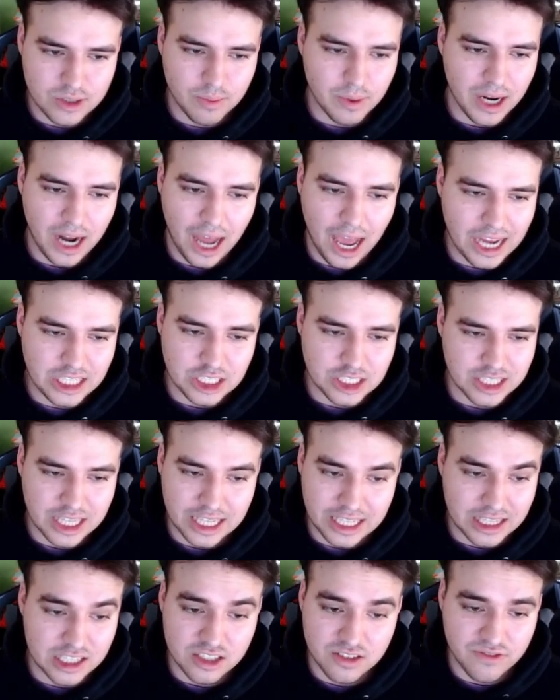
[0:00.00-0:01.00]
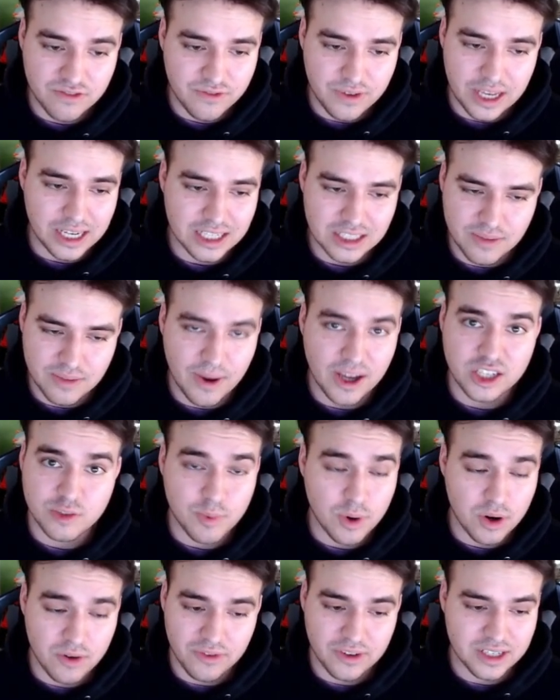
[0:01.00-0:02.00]
but I just think this fit is about as
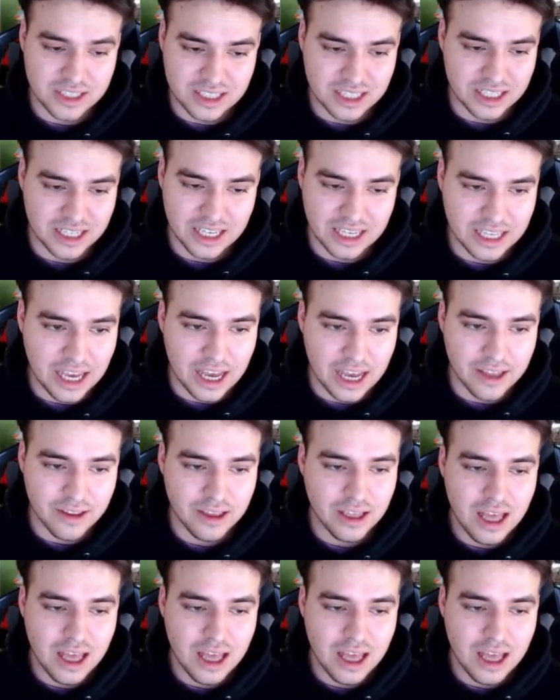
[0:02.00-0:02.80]
perfect as it can get.